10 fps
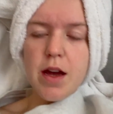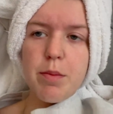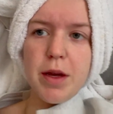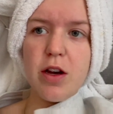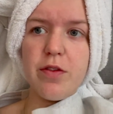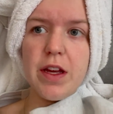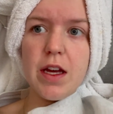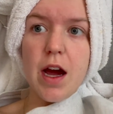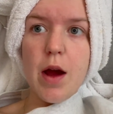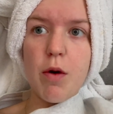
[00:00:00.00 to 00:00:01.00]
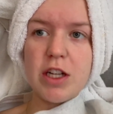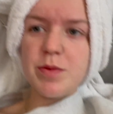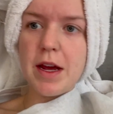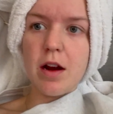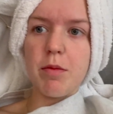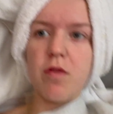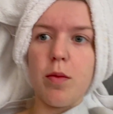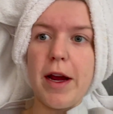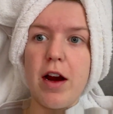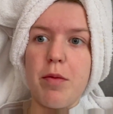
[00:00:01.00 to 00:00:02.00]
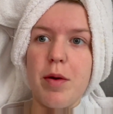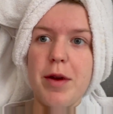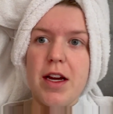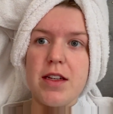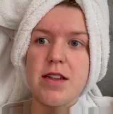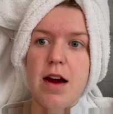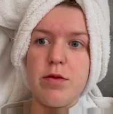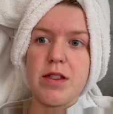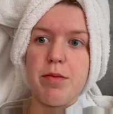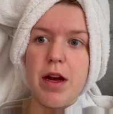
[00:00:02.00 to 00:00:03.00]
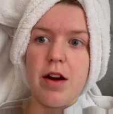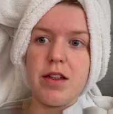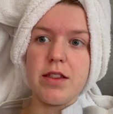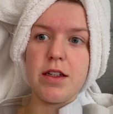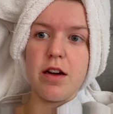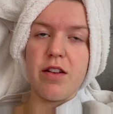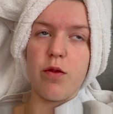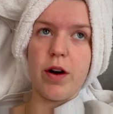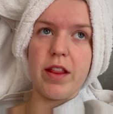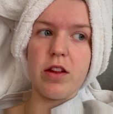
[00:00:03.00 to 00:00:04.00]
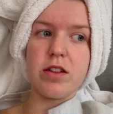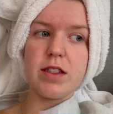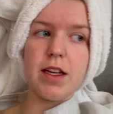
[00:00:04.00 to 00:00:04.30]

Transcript: POV, I washed my hair before my hair appointment because I was embarrassed of what it looked